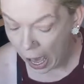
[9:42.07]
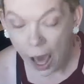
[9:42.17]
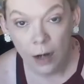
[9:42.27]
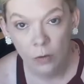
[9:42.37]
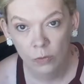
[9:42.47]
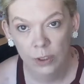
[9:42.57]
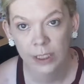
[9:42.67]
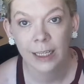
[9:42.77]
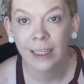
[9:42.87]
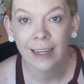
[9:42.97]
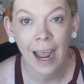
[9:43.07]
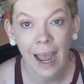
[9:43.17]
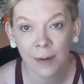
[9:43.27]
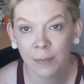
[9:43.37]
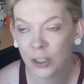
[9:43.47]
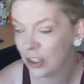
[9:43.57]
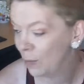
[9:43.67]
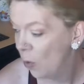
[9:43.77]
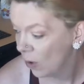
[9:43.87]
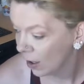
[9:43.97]
I don't really need to add much
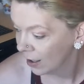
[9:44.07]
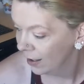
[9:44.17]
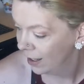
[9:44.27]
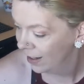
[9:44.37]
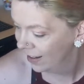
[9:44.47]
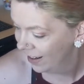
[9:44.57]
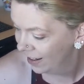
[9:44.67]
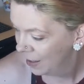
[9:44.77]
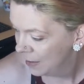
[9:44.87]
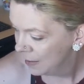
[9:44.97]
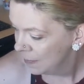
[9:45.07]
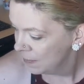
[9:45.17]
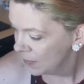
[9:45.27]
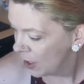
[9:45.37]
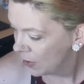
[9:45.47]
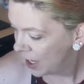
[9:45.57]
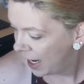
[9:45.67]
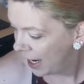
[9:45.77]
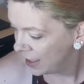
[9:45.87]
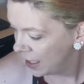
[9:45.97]
more.
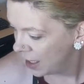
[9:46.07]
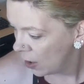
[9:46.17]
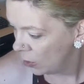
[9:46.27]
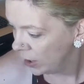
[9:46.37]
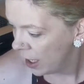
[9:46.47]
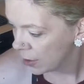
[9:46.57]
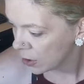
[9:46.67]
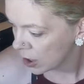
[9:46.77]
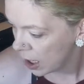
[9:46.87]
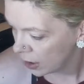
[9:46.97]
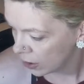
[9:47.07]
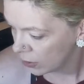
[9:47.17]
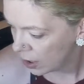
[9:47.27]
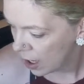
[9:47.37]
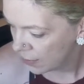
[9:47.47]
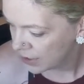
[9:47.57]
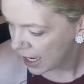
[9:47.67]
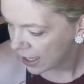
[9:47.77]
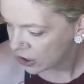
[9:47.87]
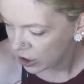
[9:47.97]
Okay, and then the only other color that I was
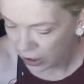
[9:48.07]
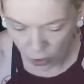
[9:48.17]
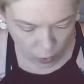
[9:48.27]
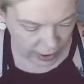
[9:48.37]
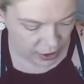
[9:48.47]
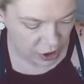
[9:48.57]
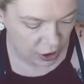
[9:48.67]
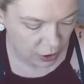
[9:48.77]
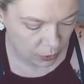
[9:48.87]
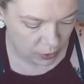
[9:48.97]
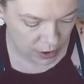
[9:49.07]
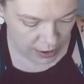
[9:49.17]
actually going to use